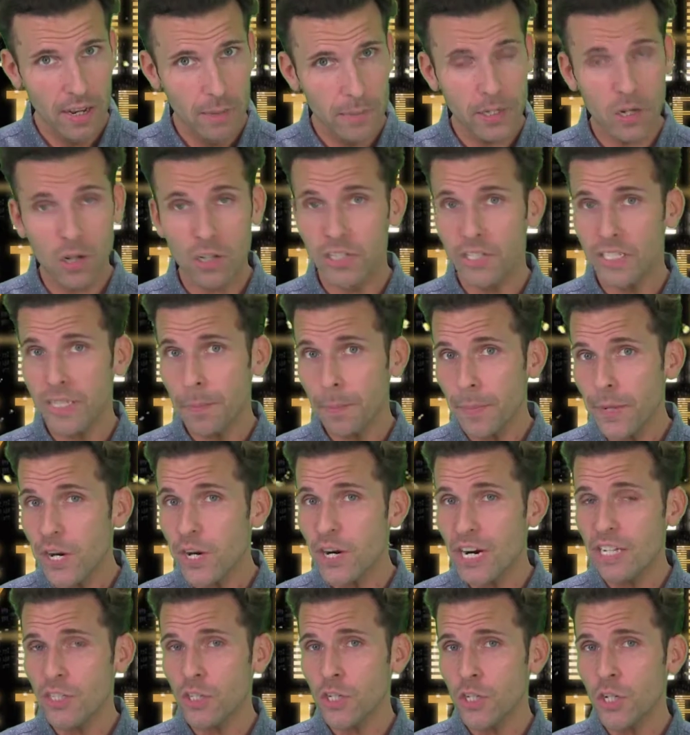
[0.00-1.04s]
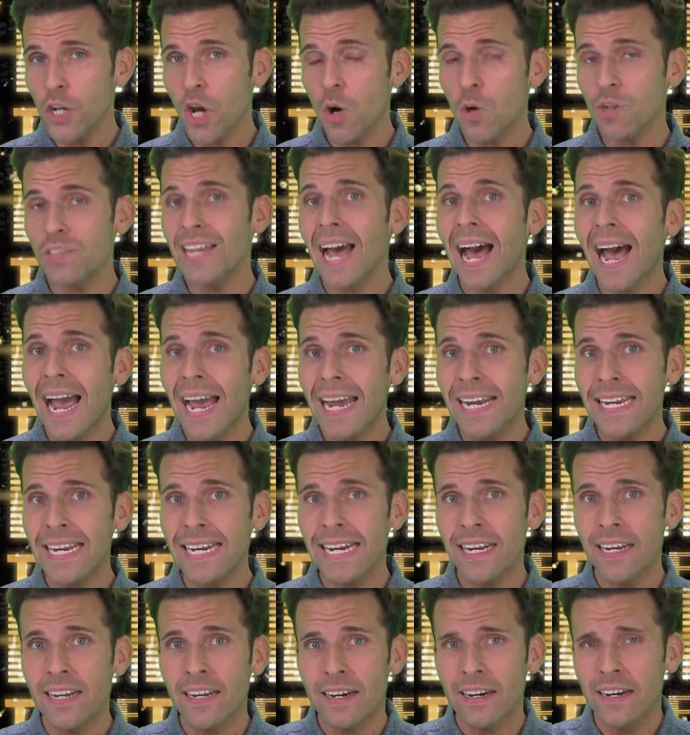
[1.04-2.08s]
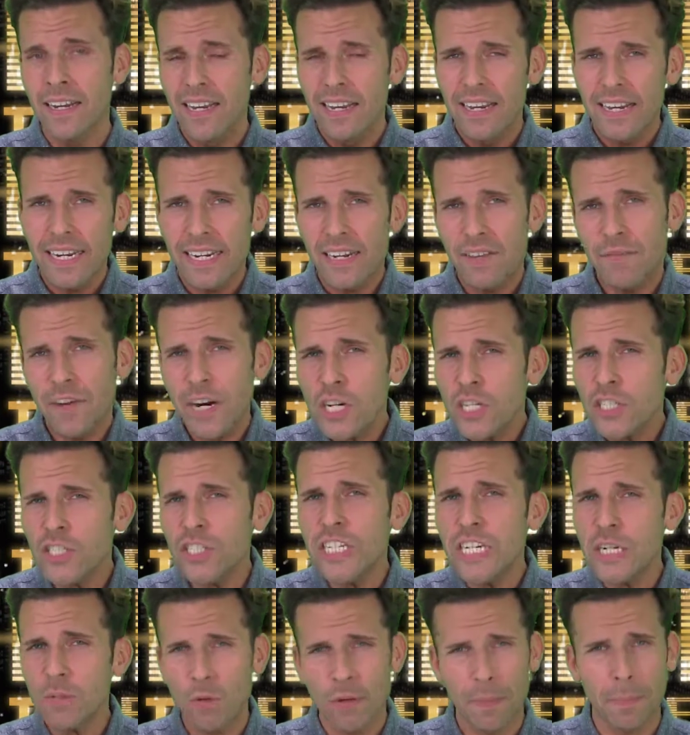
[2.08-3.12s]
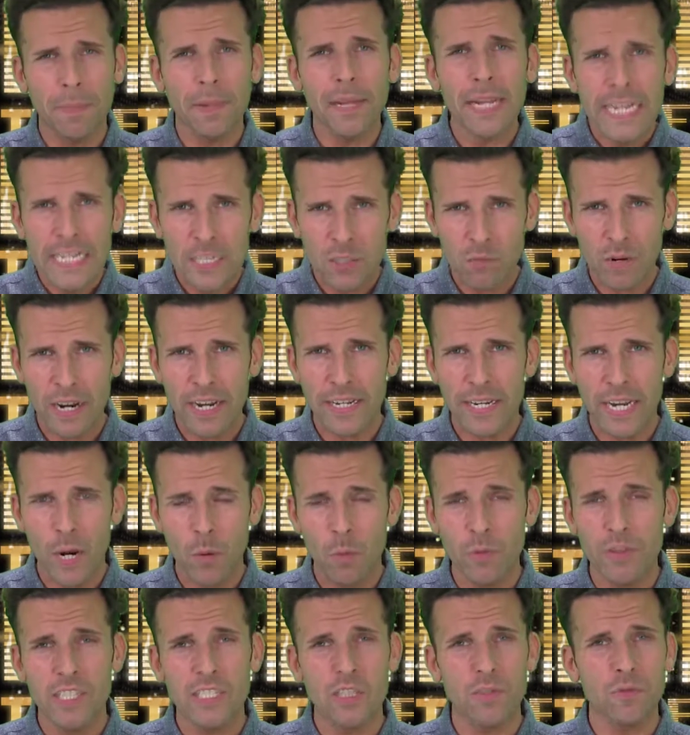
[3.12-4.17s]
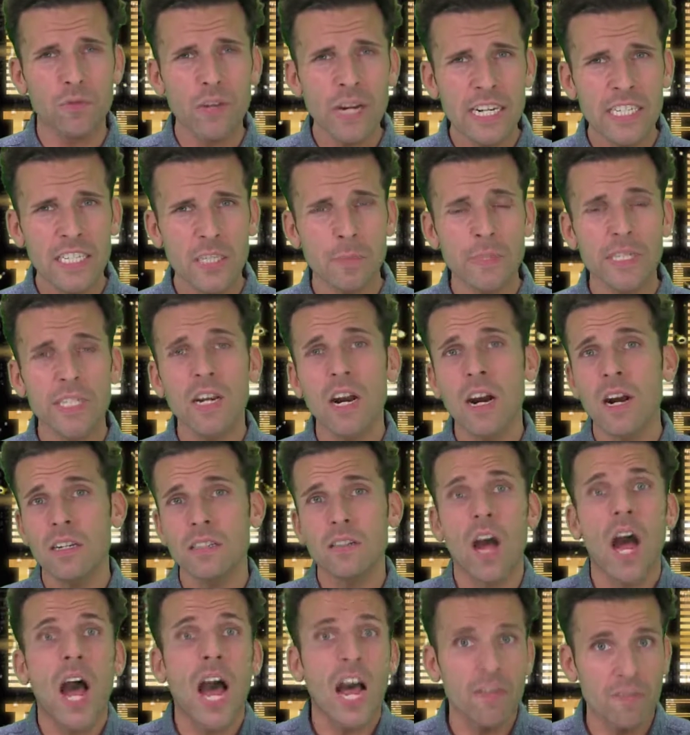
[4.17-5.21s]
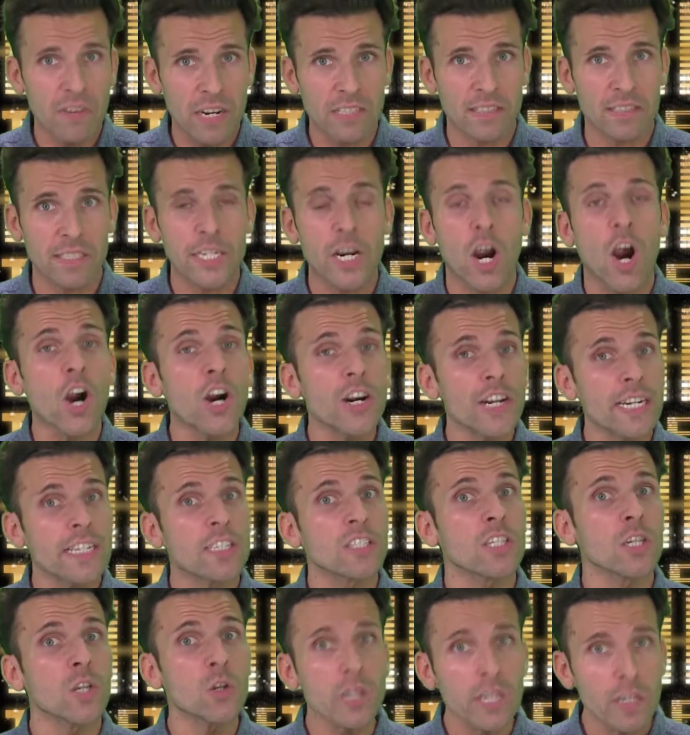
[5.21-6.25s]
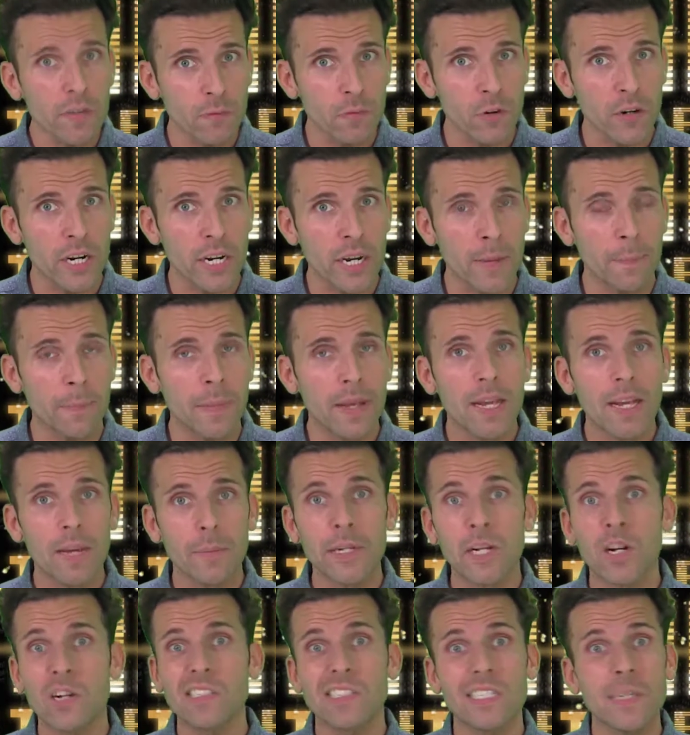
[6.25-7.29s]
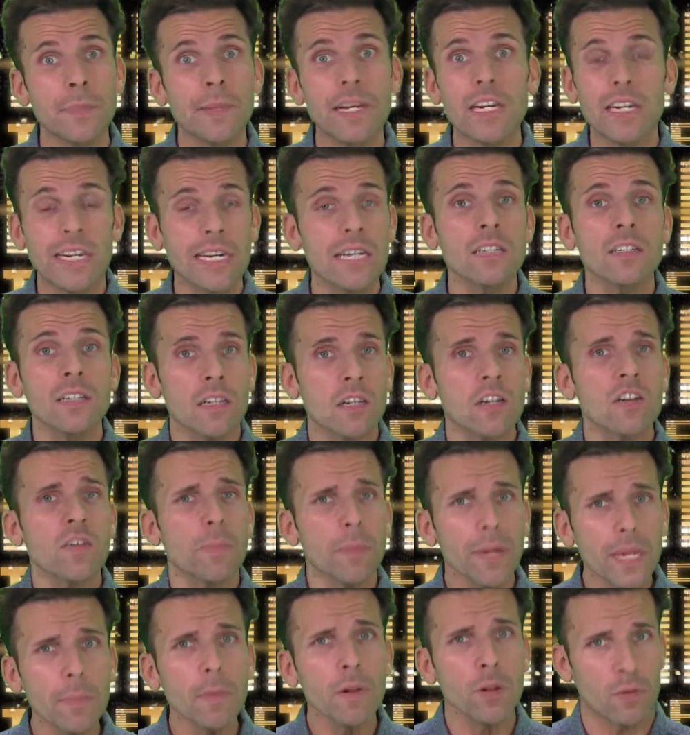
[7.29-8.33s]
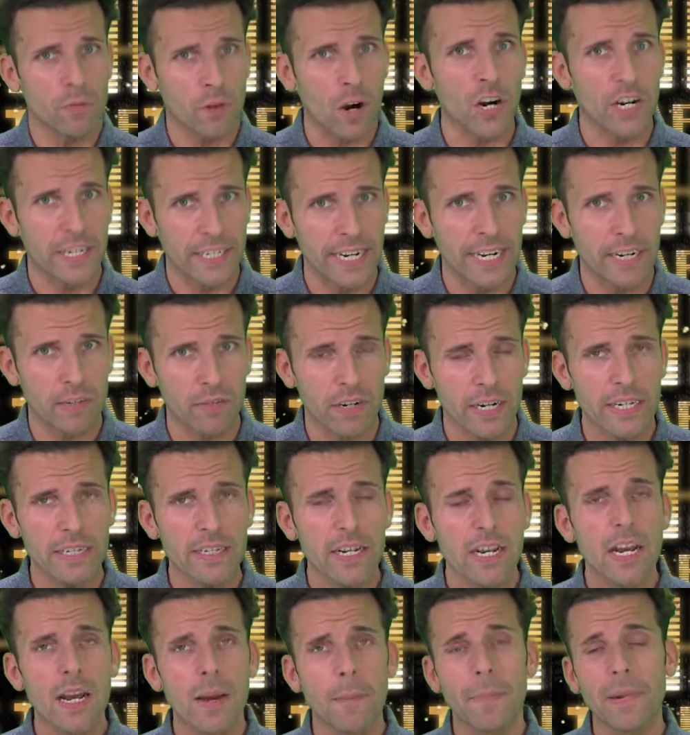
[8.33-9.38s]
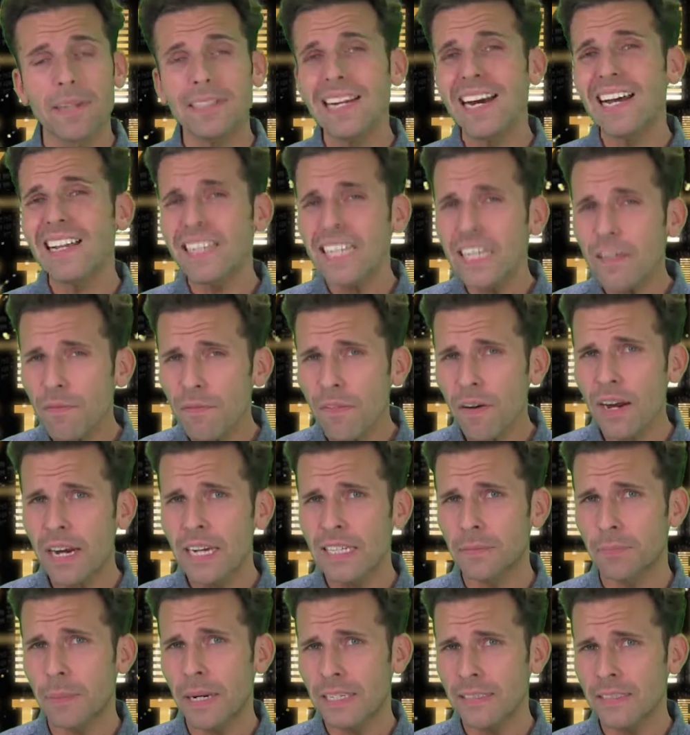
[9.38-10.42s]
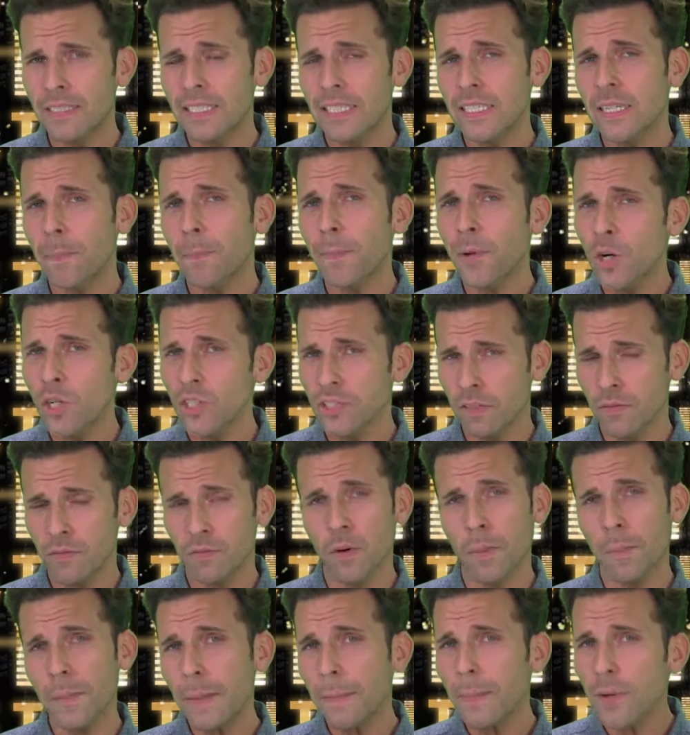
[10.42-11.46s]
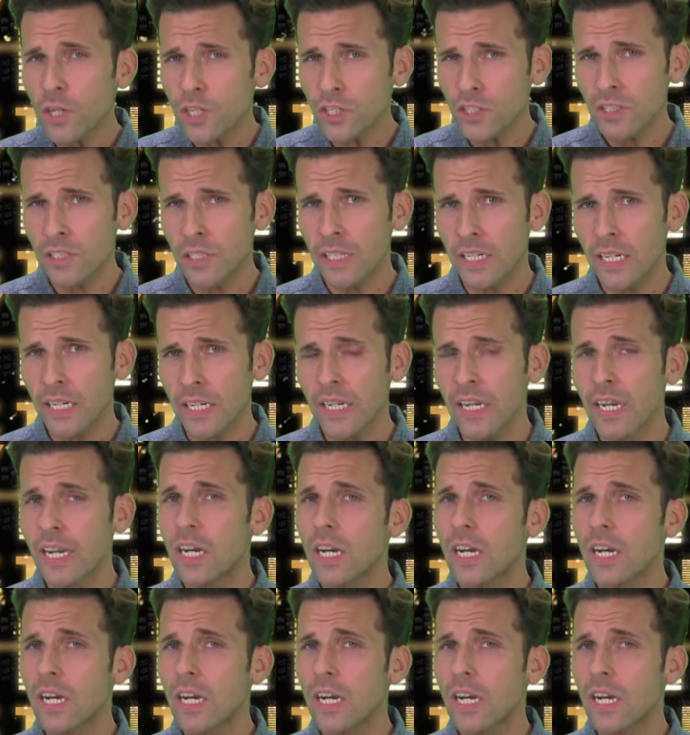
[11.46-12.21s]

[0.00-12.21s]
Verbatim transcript: Because Samir, as you know, is hiding in a, in a very secret place right now with his friends because obviously Ardan is looking for him because Samir killed a lot of people of Ardan, right? But Khalifa is basically the person, for me personally,